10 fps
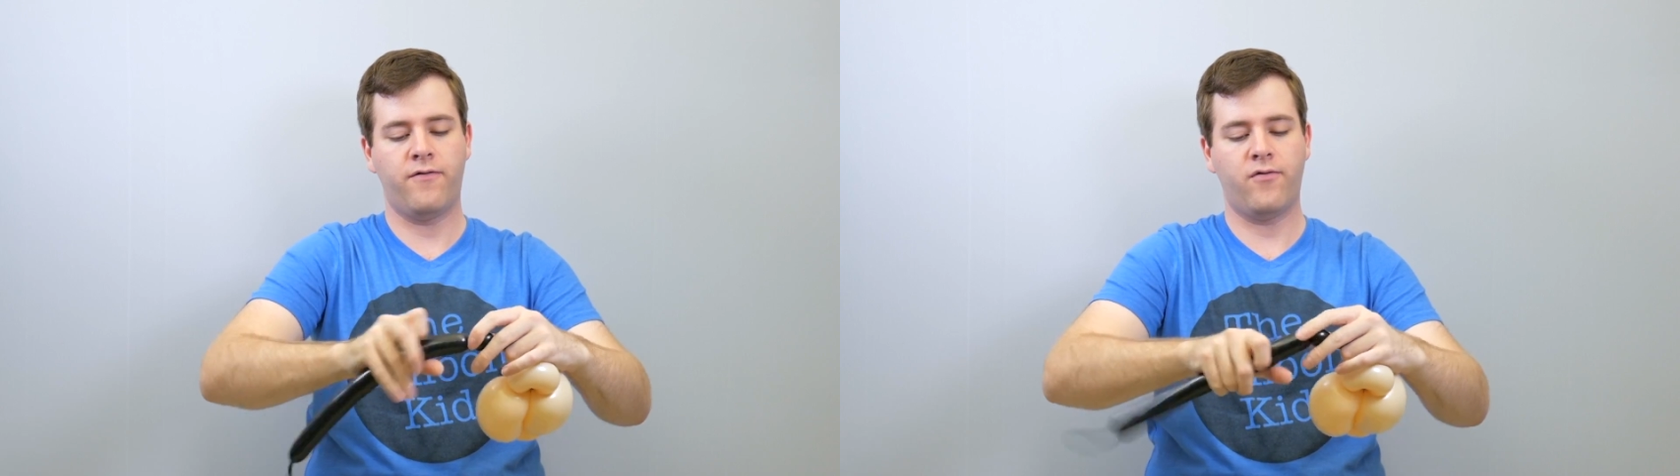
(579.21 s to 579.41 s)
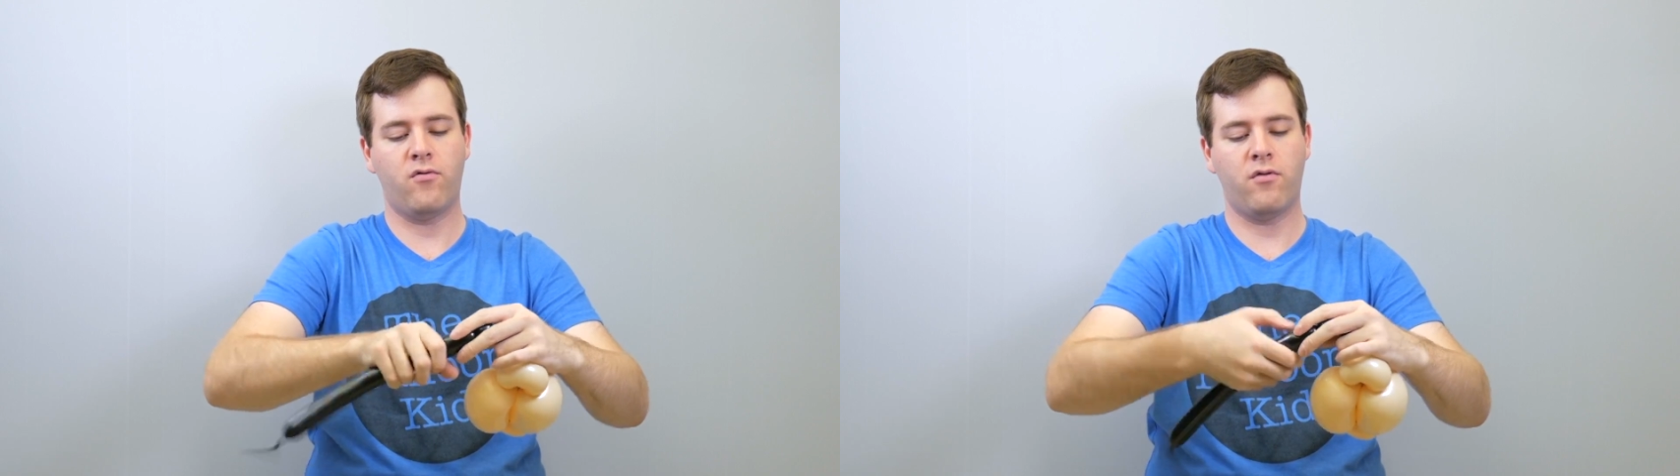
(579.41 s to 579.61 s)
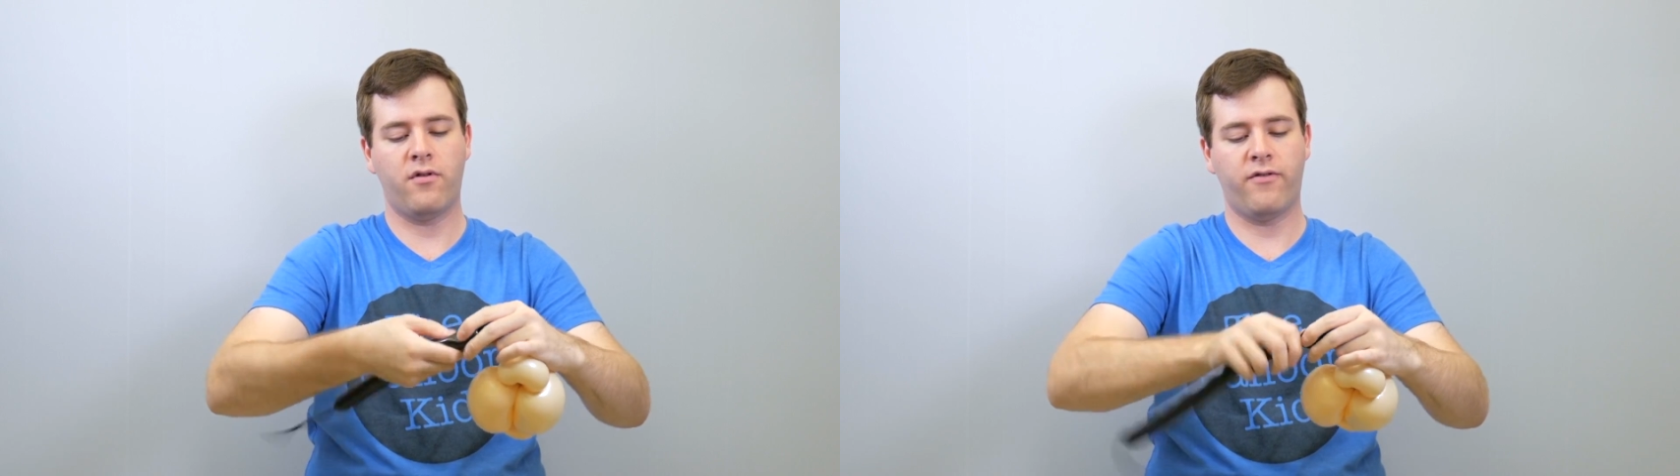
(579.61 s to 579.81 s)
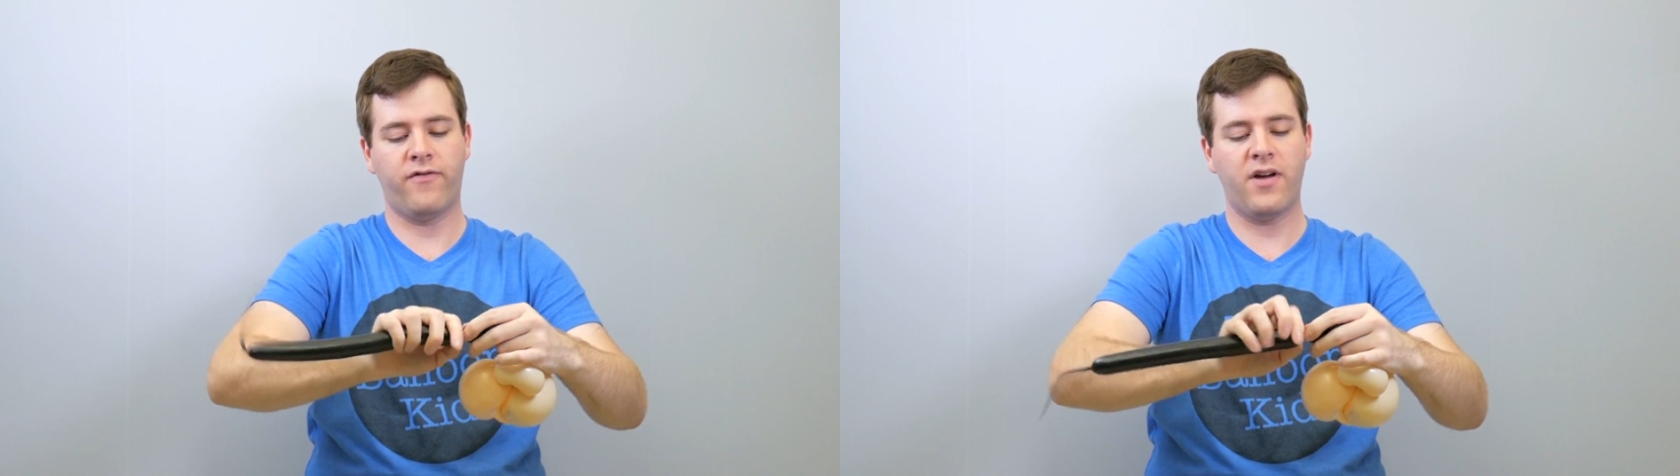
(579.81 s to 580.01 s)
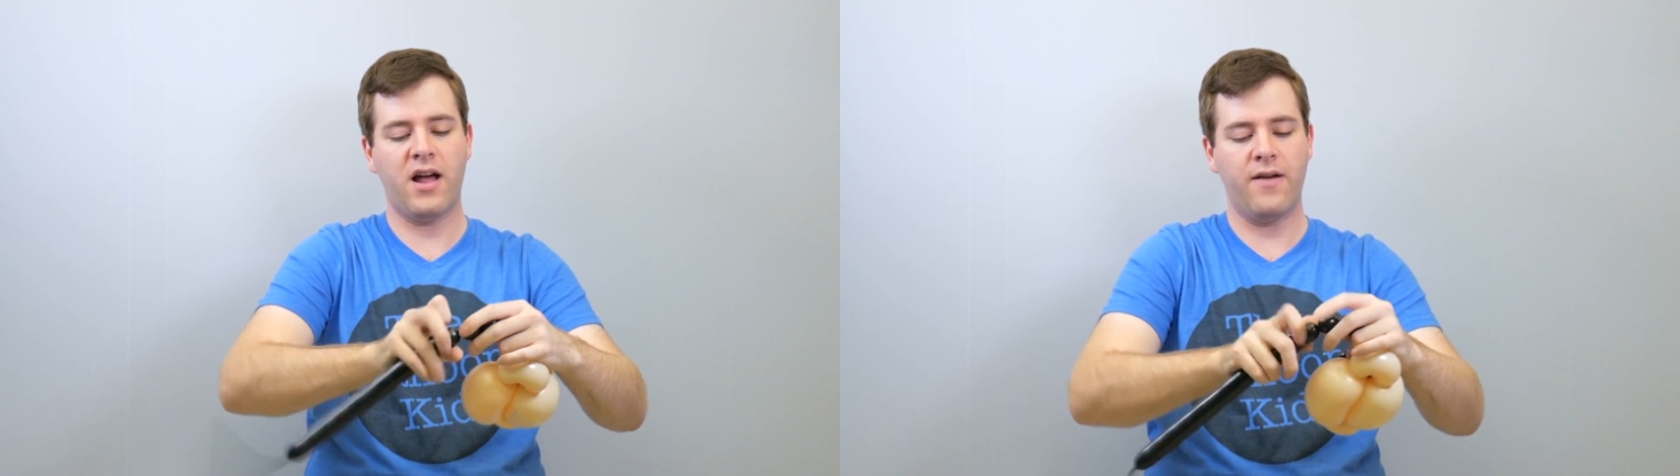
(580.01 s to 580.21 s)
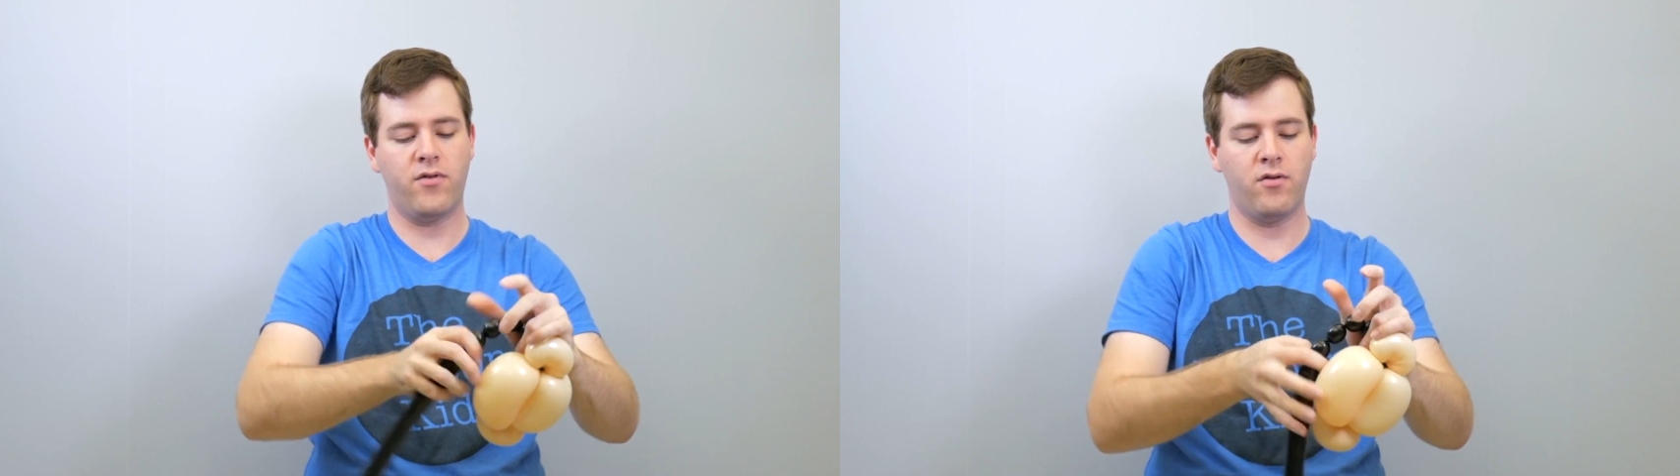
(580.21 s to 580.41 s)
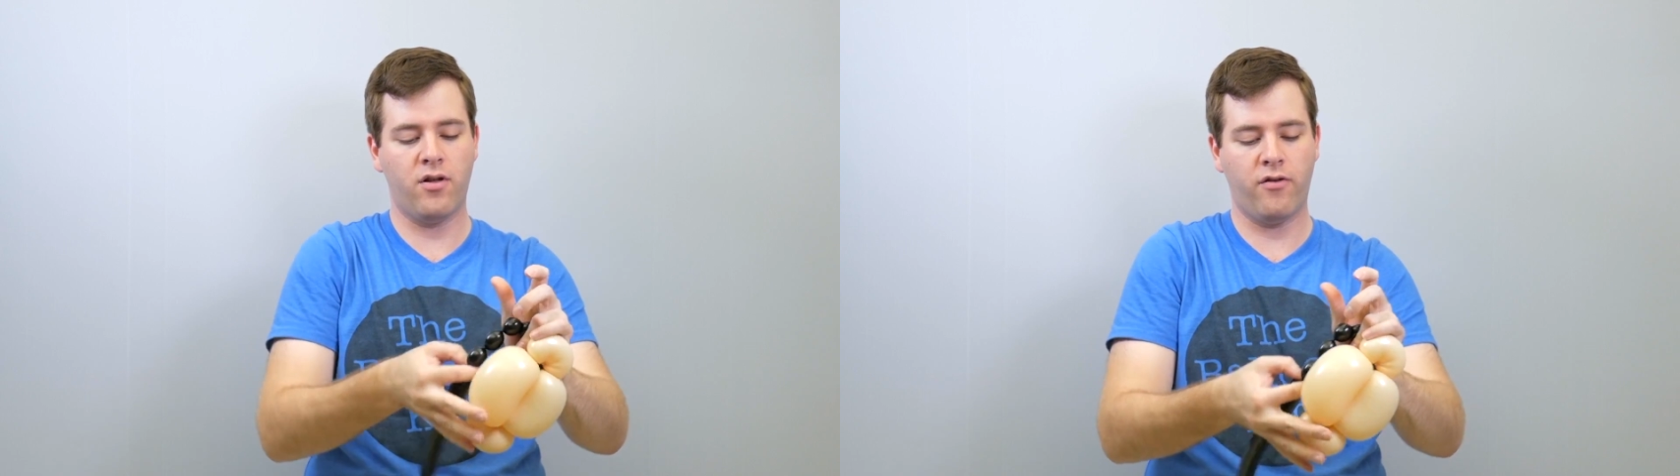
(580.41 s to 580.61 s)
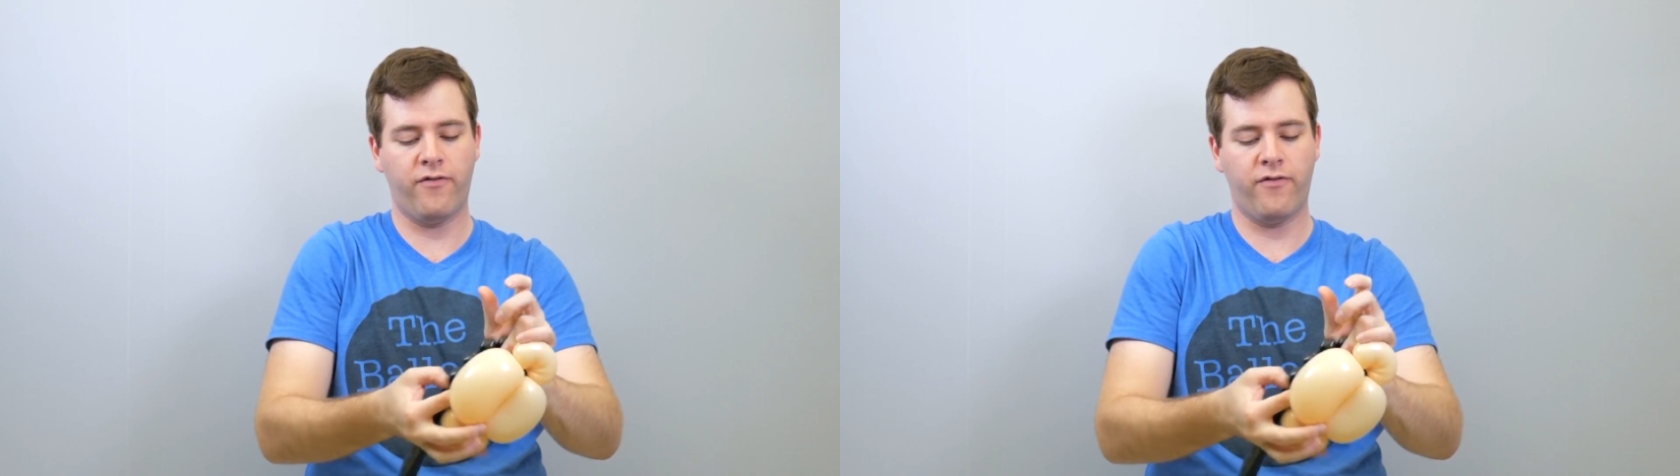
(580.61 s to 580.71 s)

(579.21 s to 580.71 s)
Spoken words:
4, 5, do another